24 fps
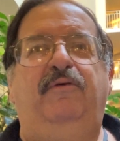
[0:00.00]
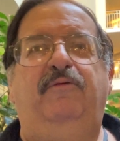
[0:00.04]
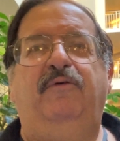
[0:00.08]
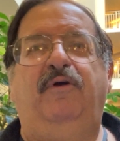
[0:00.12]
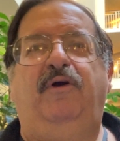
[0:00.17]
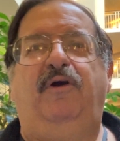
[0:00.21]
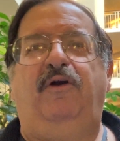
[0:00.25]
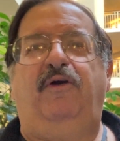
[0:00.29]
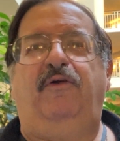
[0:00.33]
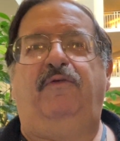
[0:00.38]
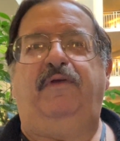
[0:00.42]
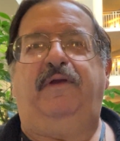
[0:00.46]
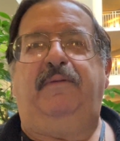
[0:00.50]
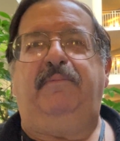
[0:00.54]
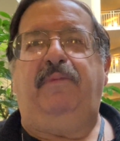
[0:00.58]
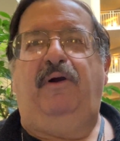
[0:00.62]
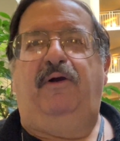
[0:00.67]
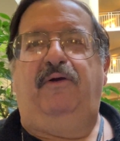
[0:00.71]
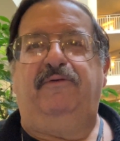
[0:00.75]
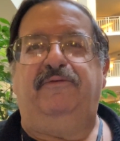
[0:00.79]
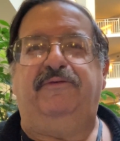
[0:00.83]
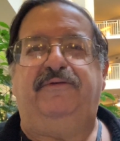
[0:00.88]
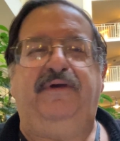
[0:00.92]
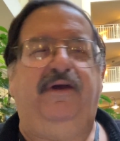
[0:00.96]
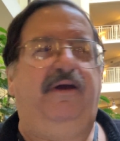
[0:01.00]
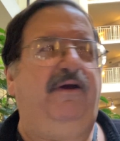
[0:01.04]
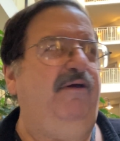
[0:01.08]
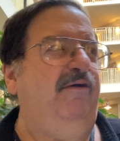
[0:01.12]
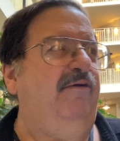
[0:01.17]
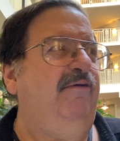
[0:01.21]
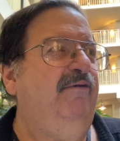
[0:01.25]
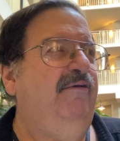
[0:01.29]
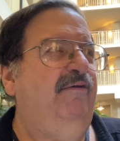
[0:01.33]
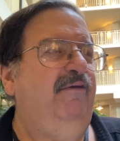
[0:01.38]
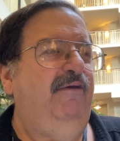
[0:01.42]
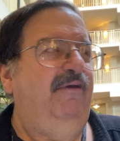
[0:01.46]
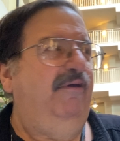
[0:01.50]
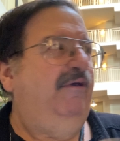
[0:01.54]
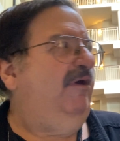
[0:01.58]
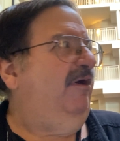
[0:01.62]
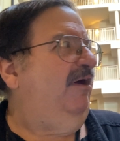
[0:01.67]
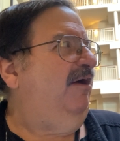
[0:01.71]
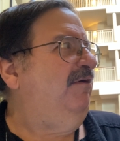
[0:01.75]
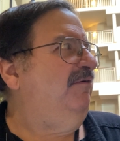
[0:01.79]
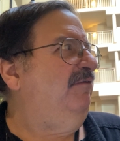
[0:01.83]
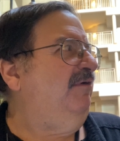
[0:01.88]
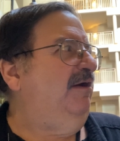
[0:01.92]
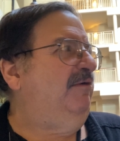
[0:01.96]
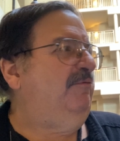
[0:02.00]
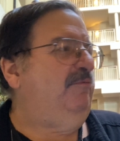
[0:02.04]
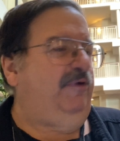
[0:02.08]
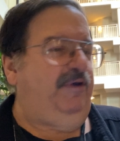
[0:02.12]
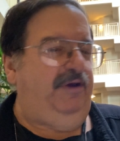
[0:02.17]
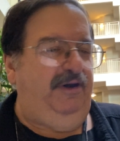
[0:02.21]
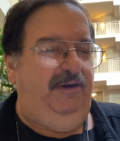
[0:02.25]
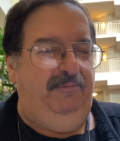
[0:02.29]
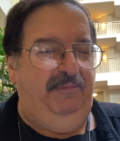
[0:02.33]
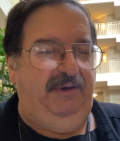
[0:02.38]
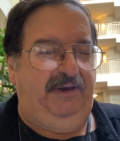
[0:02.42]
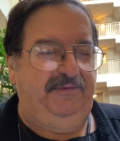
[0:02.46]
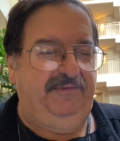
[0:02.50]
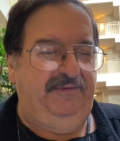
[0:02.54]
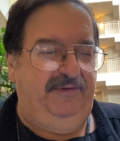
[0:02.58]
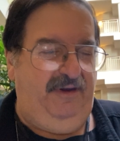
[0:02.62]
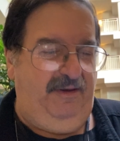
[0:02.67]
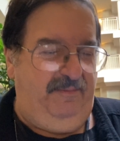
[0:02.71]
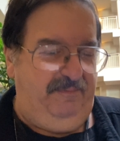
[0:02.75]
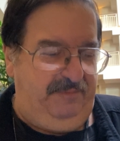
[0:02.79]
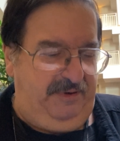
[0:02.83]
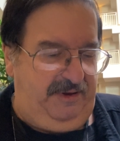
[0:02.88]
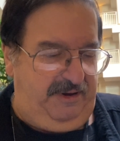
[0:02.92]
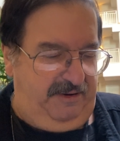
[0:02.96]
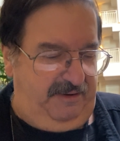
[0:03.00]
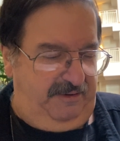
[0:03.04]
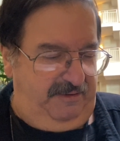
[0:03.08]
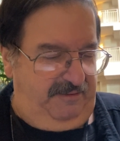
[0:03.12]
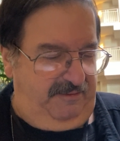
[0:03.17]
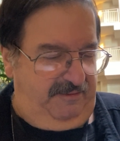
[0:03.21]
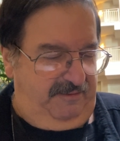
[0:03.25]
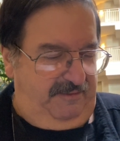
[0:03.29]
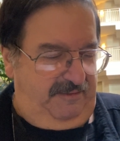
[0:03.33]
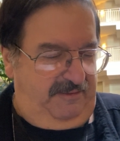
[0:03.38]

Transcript: we're early birds here. all right, we're gonna mix it up here.